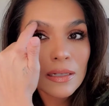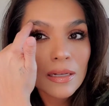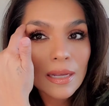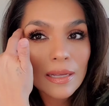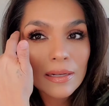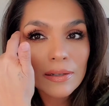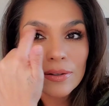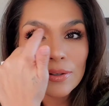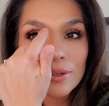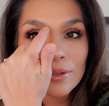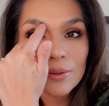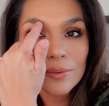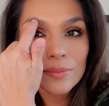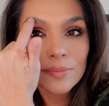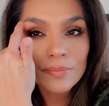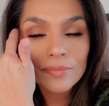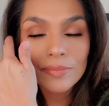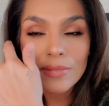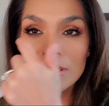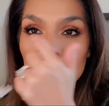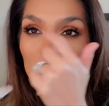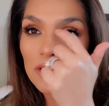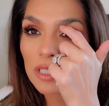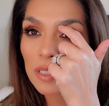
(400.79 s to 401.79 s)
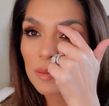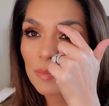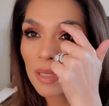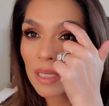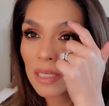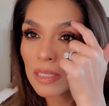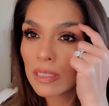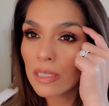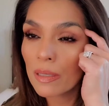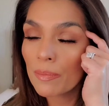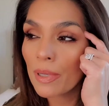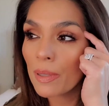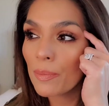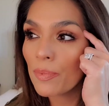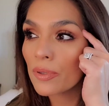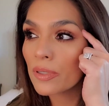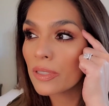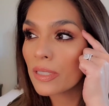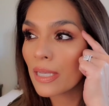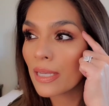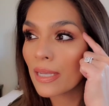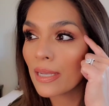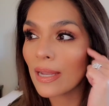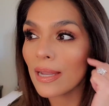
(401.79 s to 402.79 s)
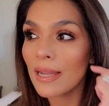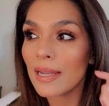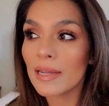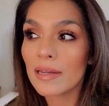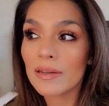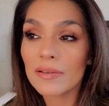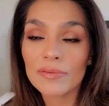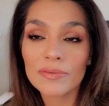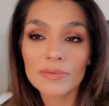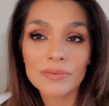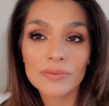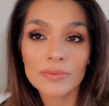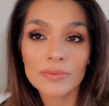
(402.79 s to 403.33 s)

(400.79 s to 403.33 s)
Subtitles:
I don't know. That's just me. Some people say I have